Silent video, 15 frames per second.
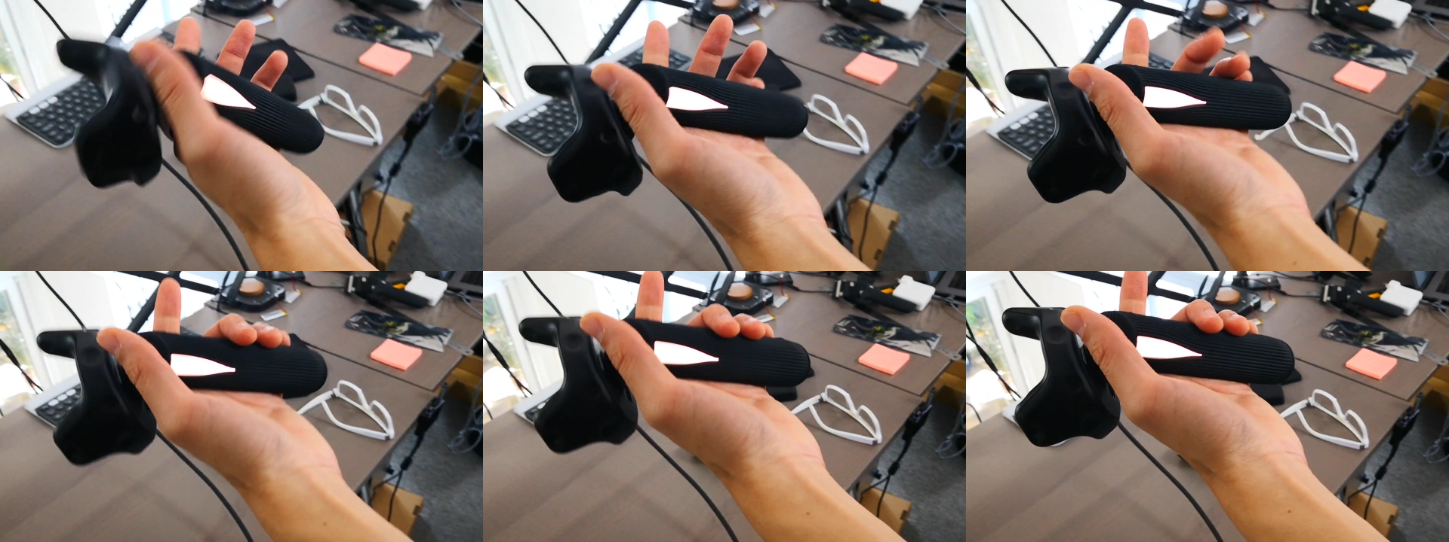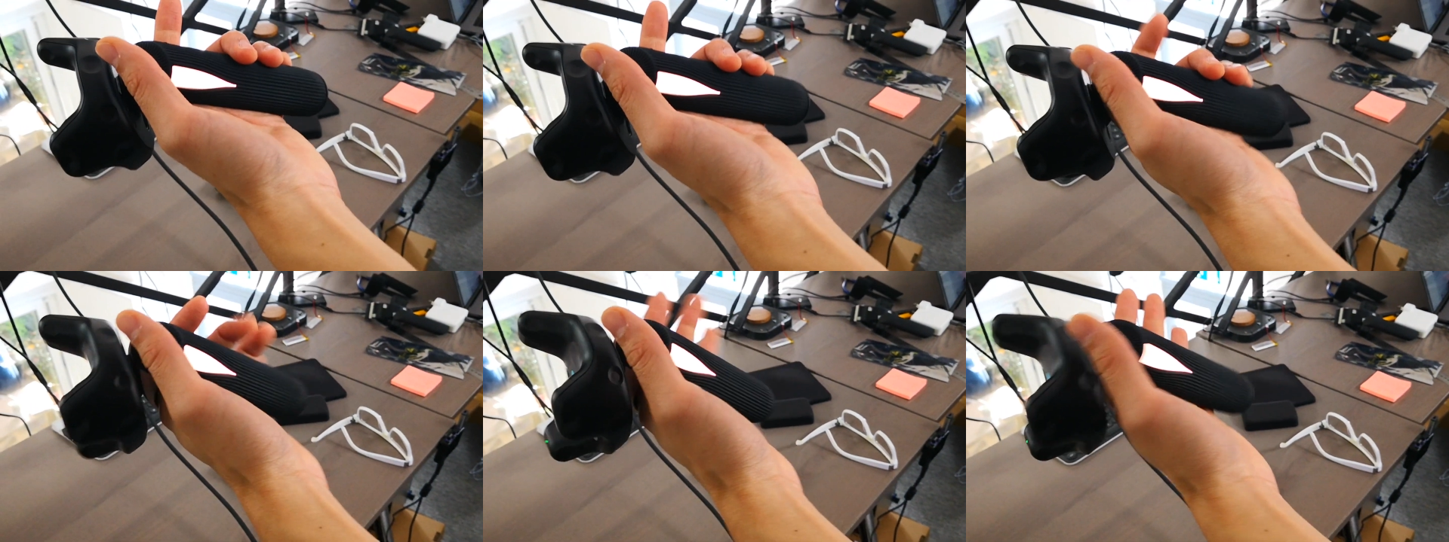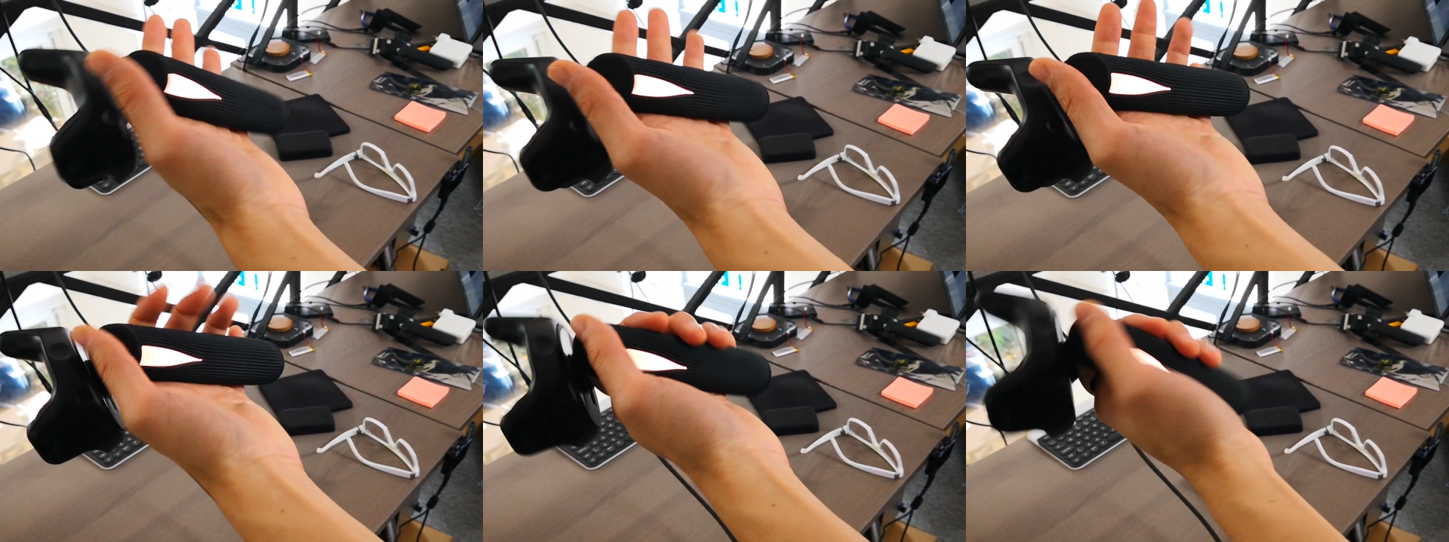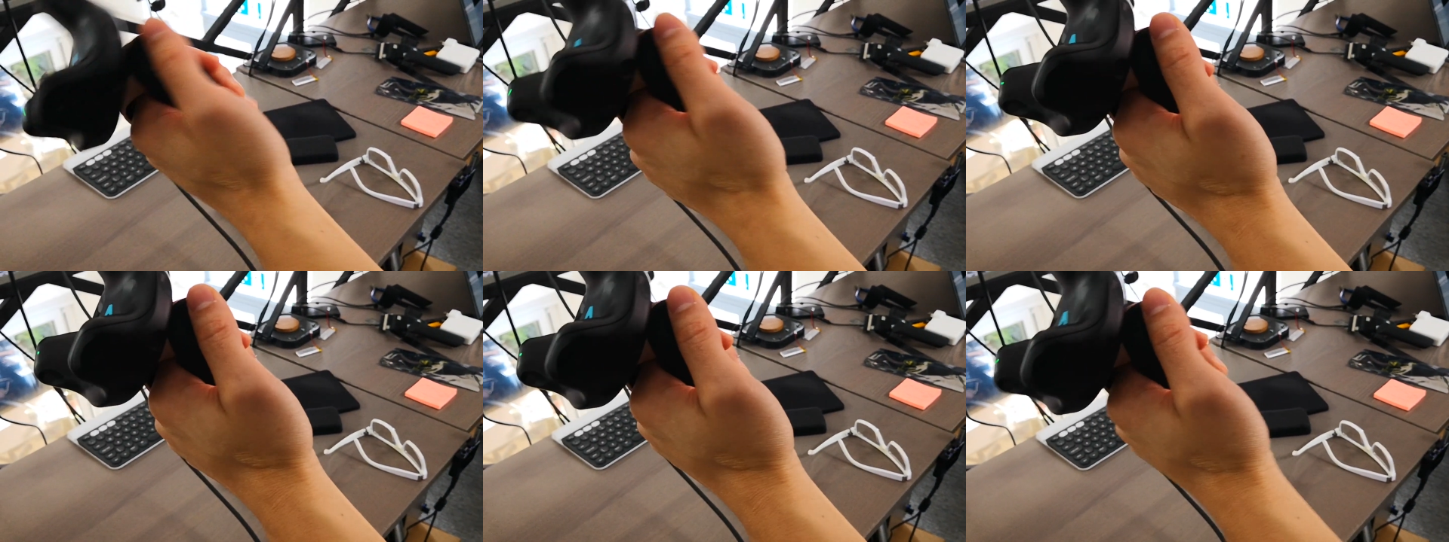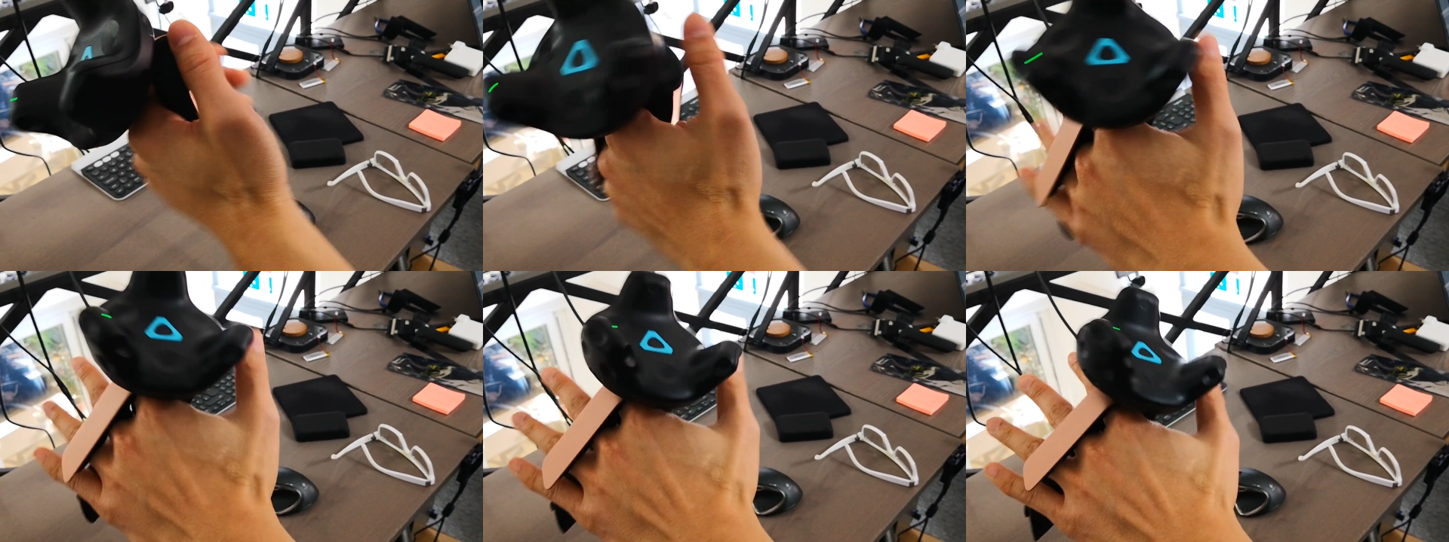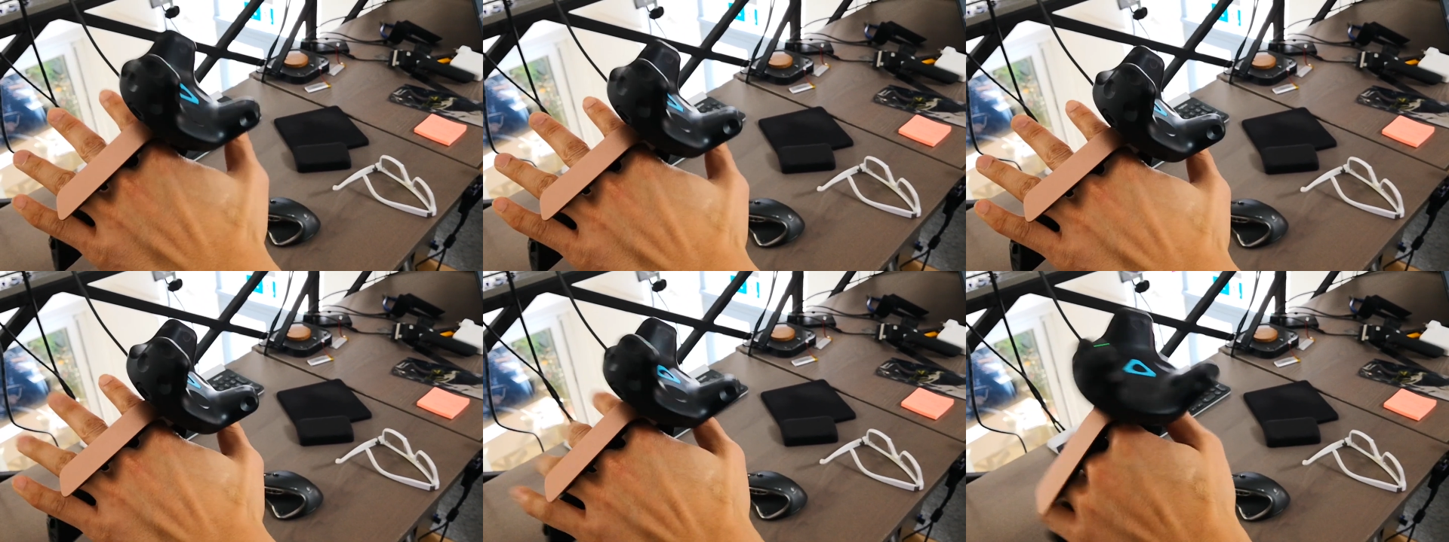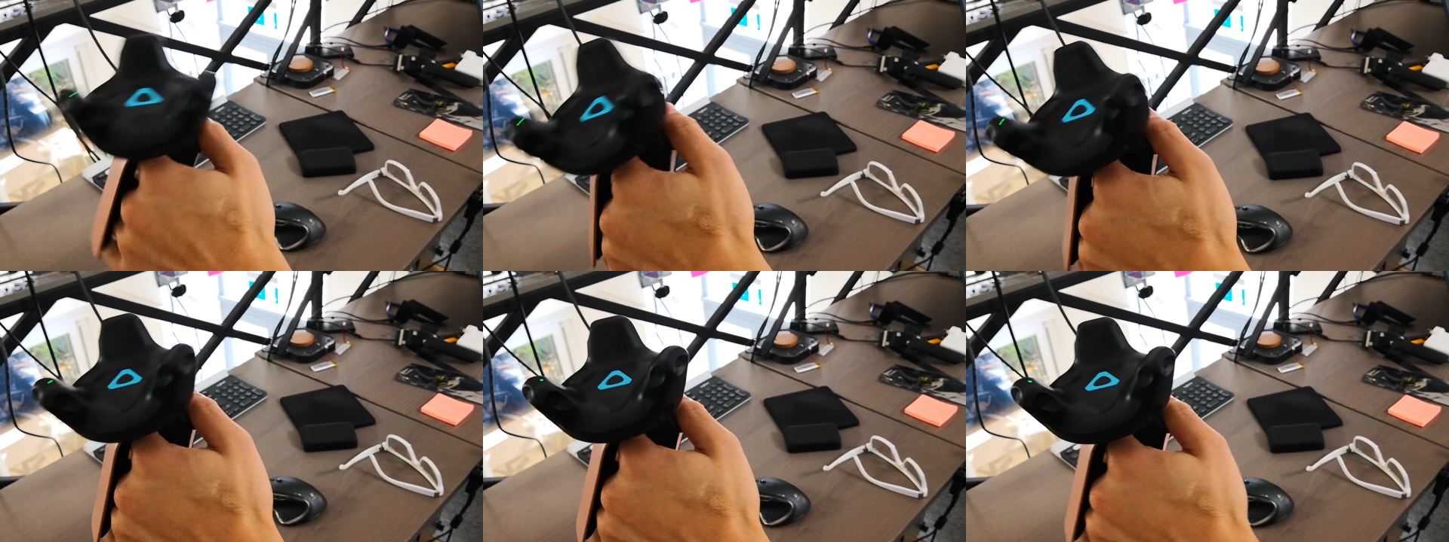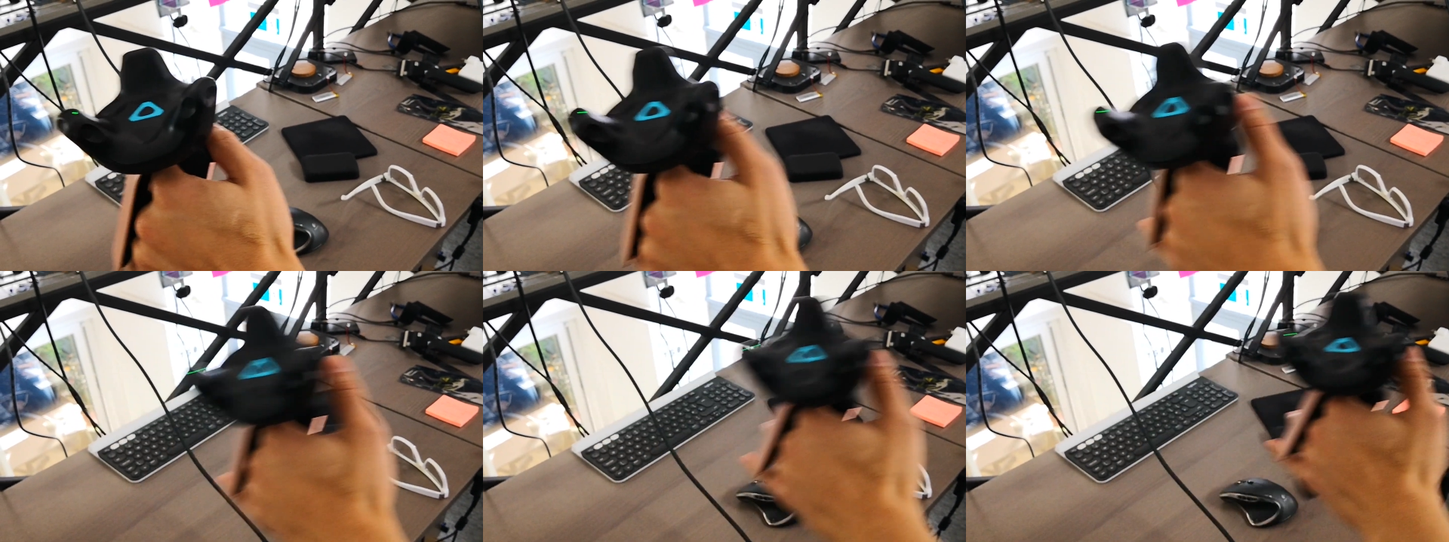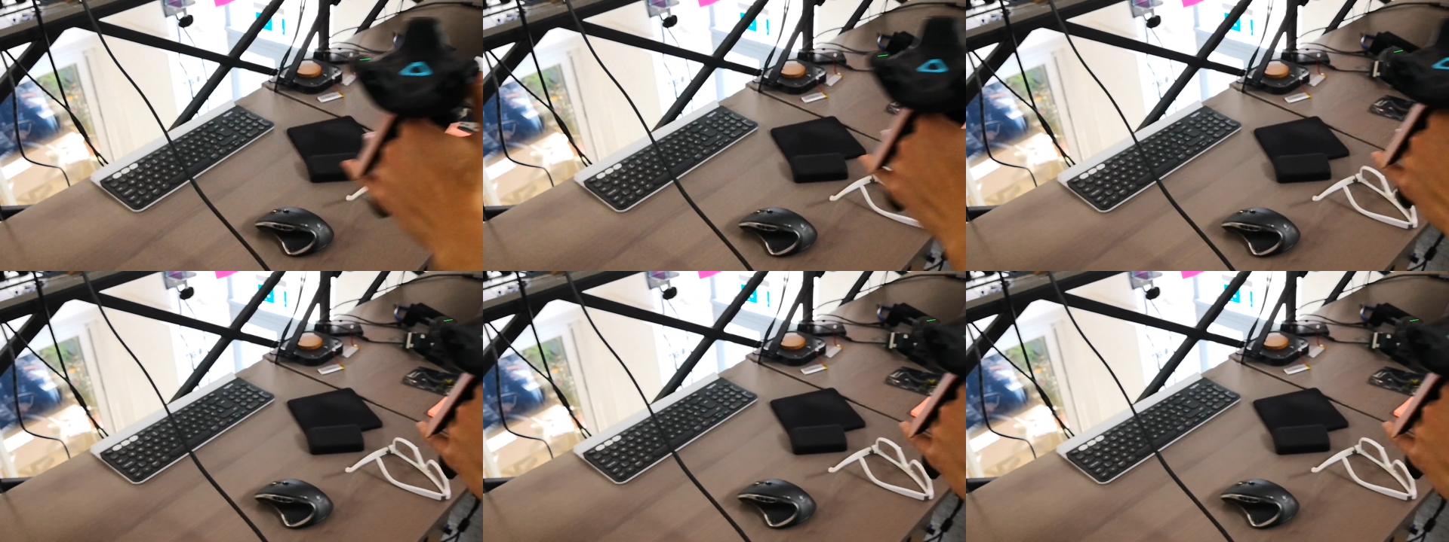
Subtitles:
Nobody's mouth can be seen.